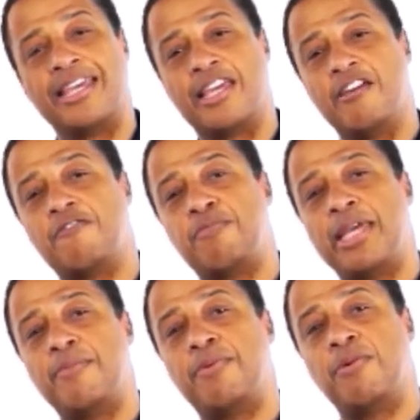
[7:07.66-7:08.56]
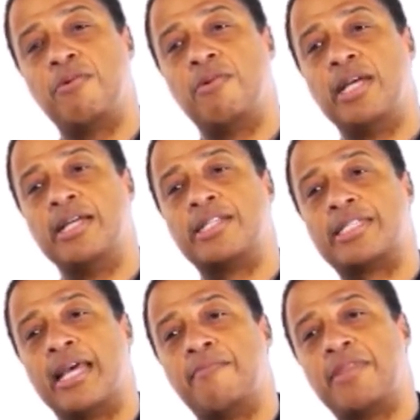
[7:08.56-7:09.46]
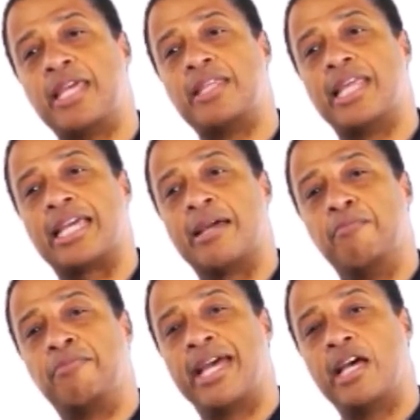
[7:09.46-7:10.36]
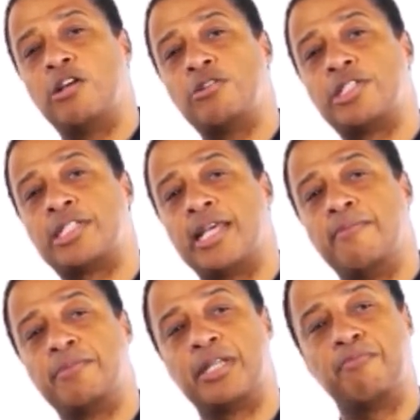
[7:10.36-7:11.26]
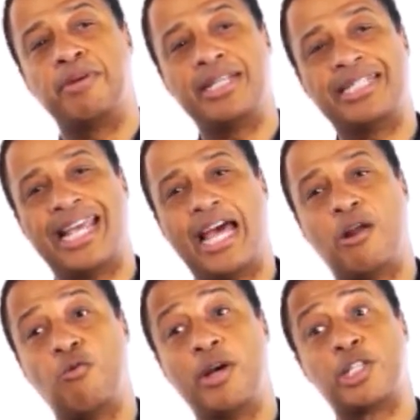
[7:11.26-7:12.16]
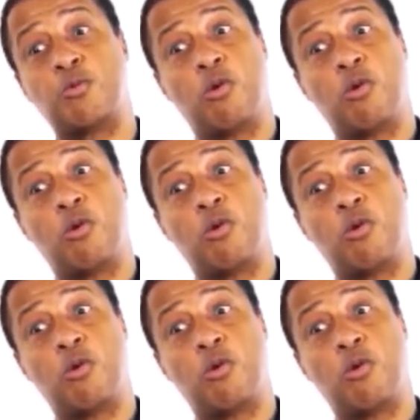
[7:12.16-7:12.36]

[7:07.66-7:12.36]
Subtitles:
Give people something that compels them to put down what's